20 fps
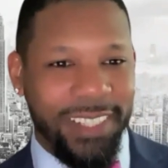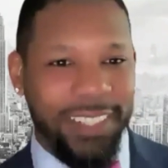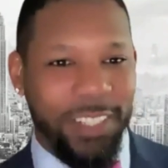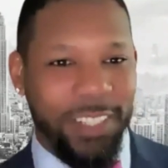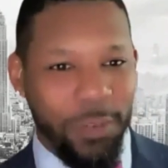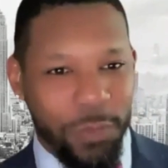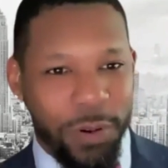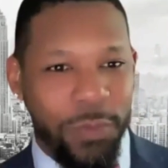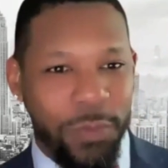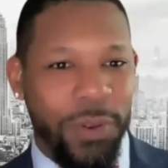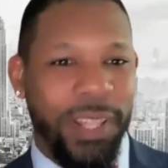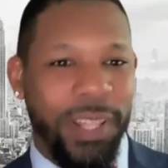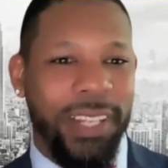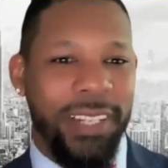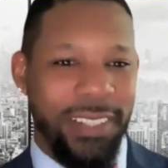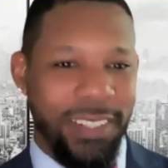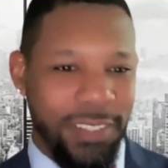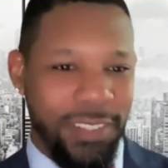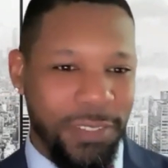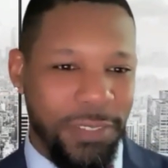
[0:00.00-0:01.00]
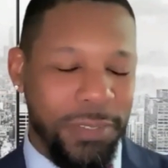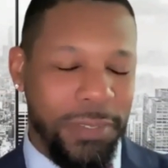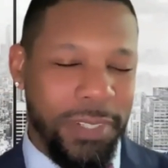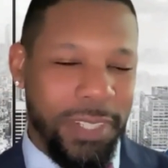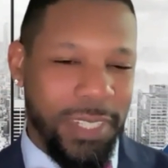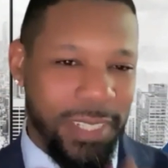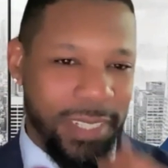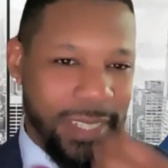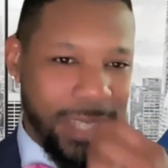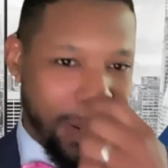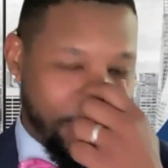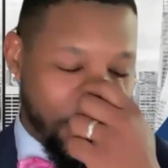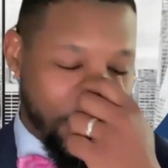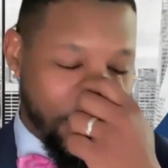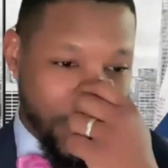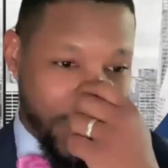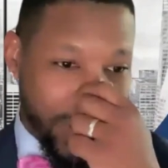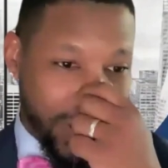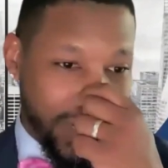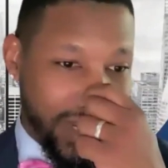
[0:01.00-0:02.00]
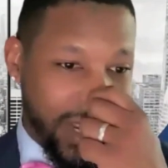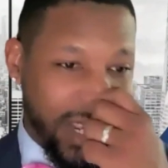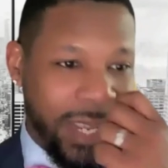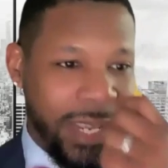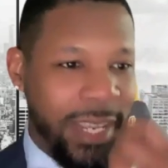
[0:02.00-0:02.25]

And so we're willing to step forward.